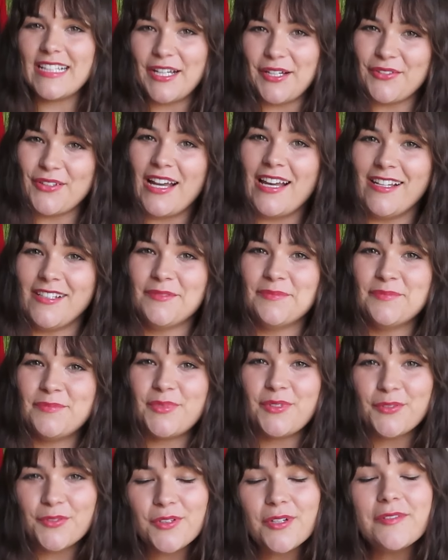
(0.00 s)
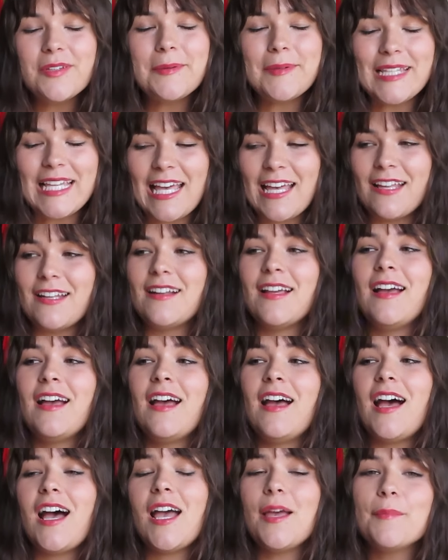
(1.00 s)
All right, before we begin,
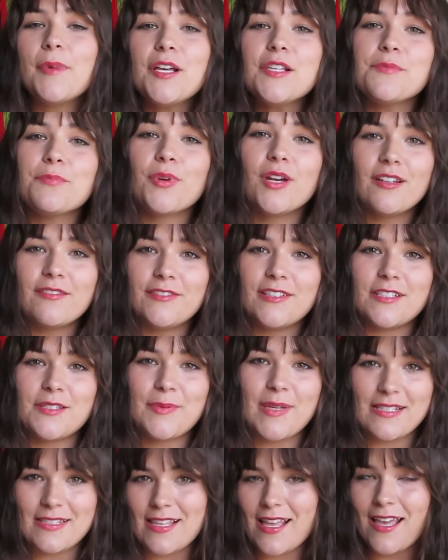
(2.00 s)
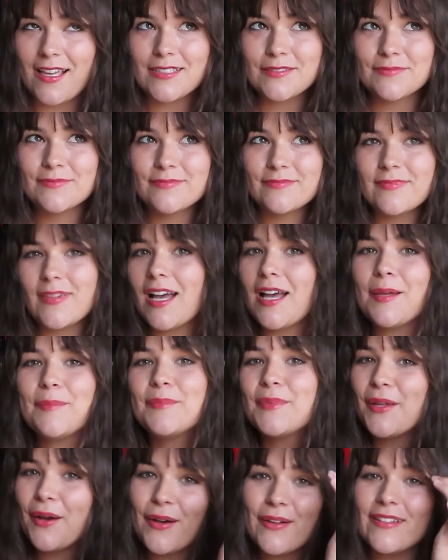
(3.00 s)
I must preface by saying
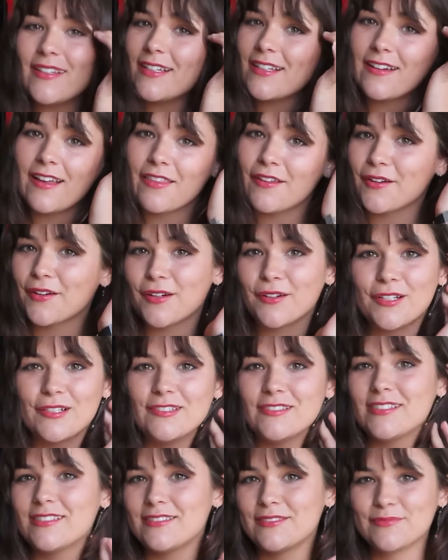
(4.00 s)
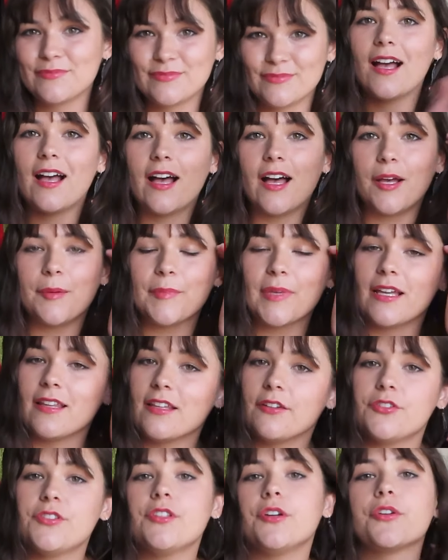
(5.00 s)
I'm not like other girls. Yeah,
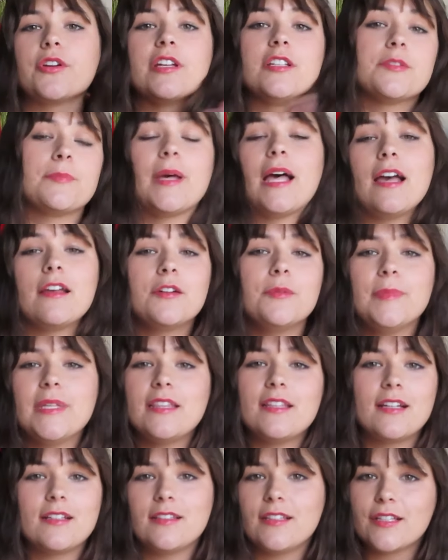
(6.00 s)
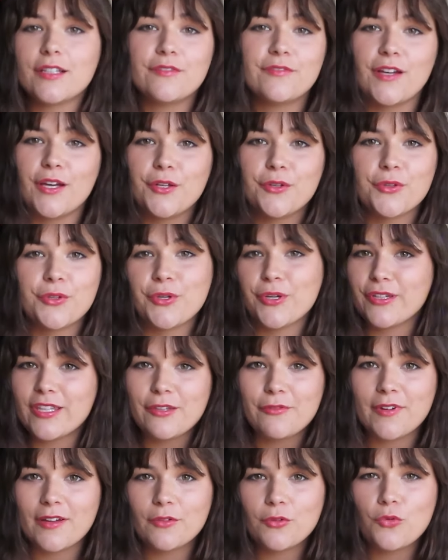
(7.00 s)
that was so cringe. But I don't mean that in like a fun,
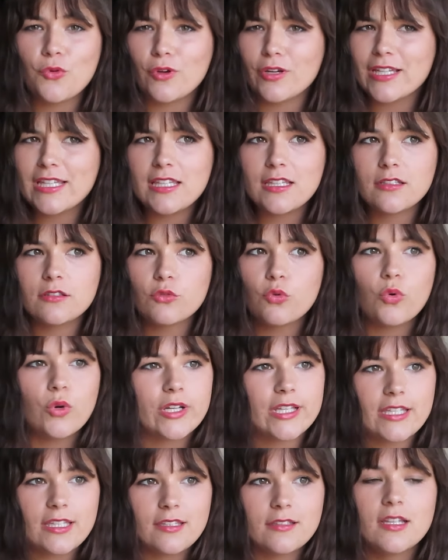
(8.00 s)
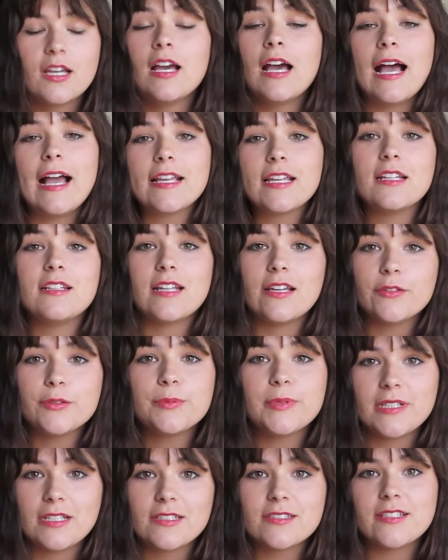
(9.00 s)
quirky. I can never
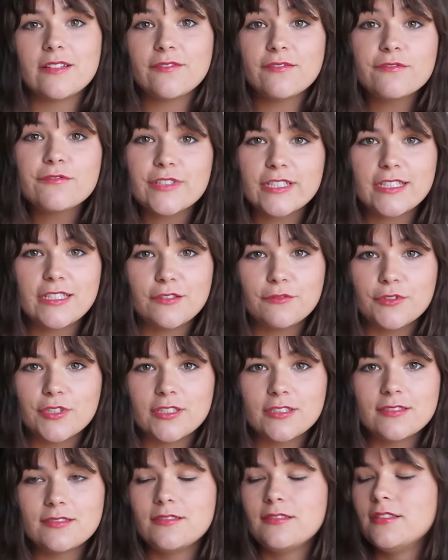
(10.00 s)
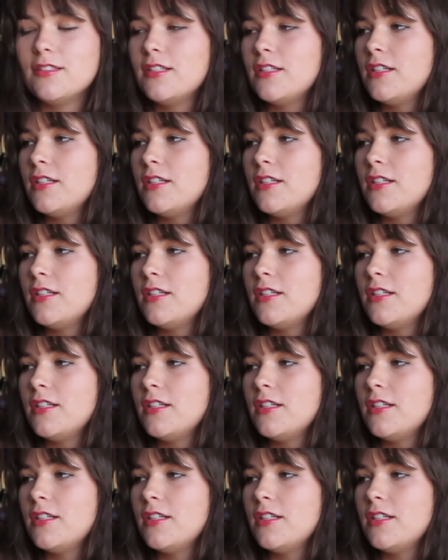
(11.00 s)
pronounce that freaking word.